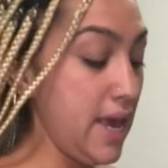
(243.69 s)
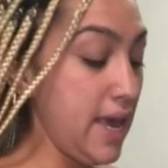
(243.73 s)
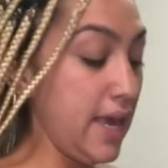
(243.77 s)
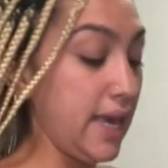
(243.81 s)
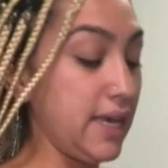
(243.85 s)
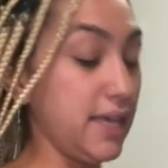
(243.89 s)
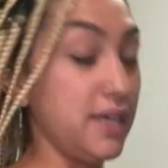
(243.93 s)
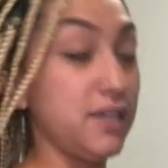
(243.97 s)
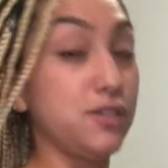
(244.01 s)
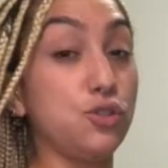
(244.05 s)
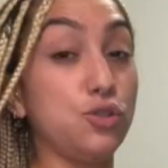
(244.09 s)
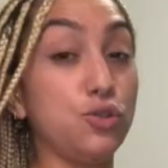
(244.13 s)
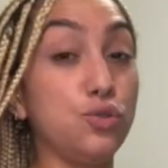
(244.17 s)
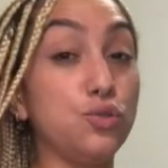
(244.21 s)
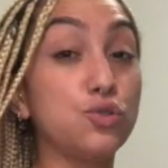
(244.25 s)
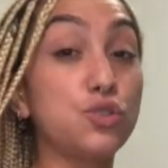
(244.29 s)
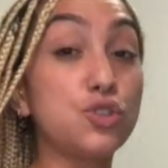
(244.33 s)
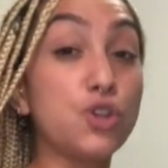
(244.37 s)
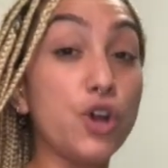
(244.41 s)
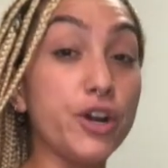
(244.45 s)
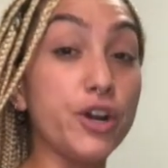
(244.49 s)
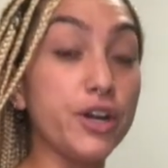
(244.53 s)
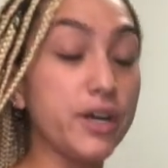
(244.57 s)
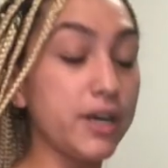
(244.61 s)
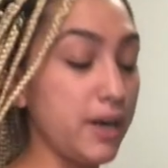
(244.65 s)
is you
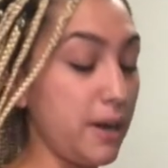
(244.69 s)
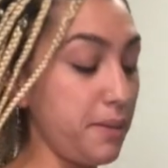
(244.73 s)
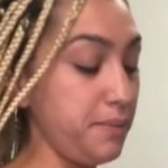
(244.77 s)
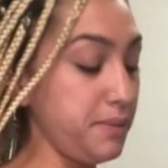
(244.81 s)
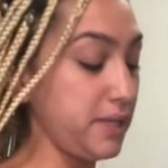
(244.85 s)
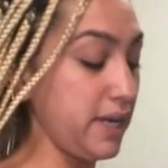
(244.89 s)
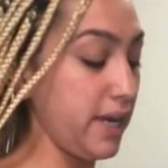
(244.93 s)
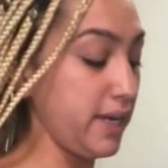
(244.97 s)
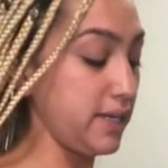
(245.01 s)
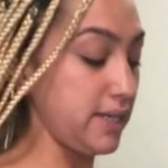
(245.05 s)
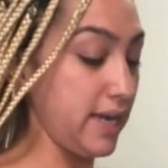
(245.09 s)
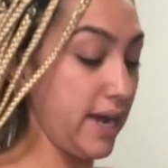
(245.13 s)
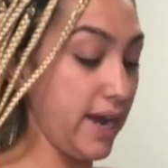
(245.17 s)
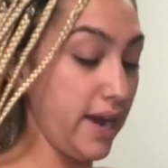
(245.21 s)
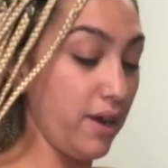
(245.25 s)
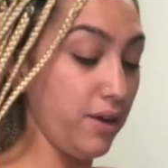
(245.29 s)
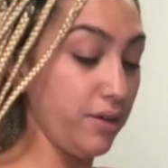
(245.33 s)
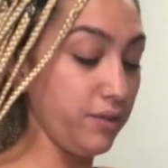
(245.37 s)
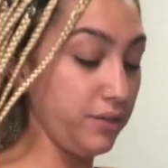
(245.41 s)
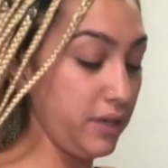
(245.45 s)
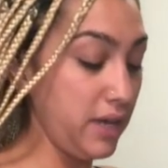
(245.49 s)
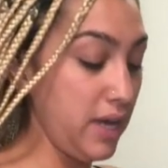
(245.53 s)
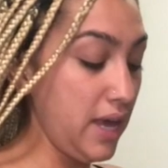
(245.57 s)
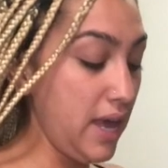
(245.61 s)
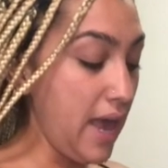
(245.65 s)
turn it upside
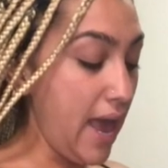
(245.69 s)
down